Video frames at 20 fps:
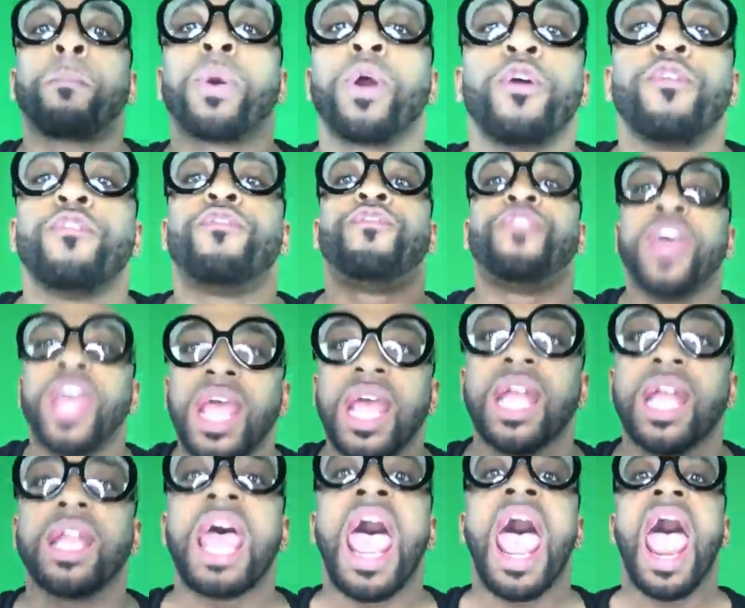
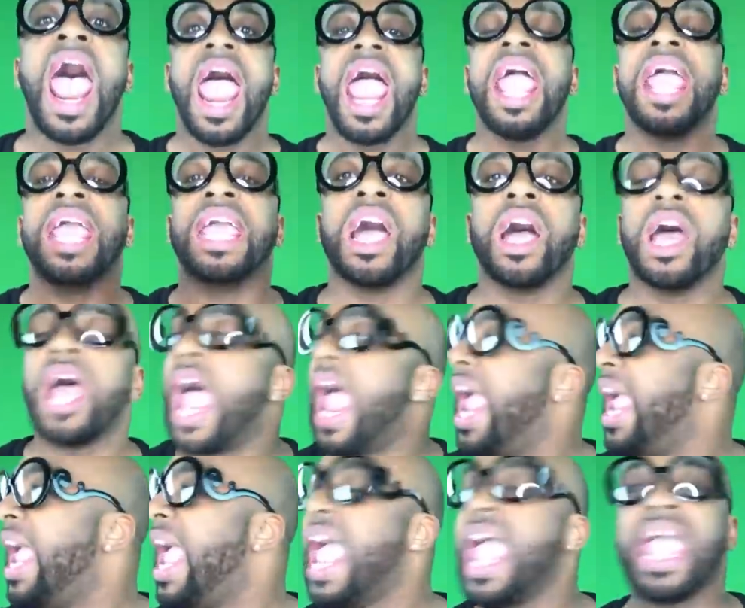prevent a, a,
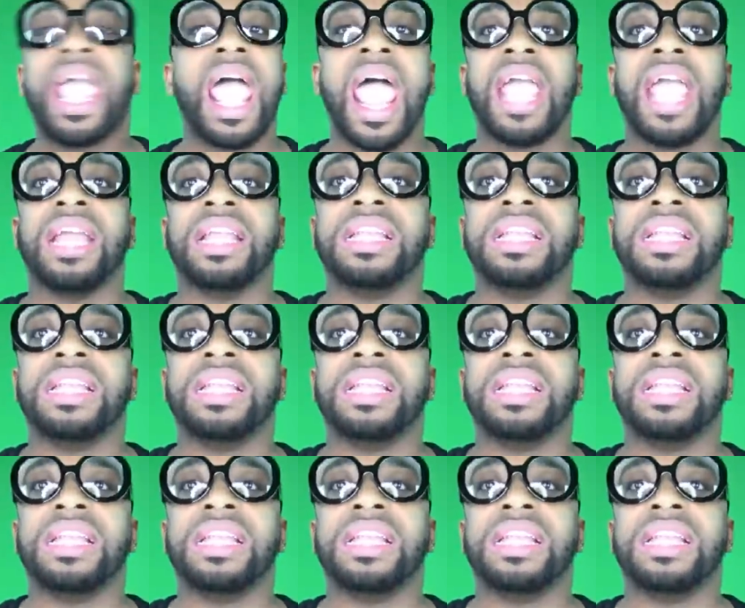a,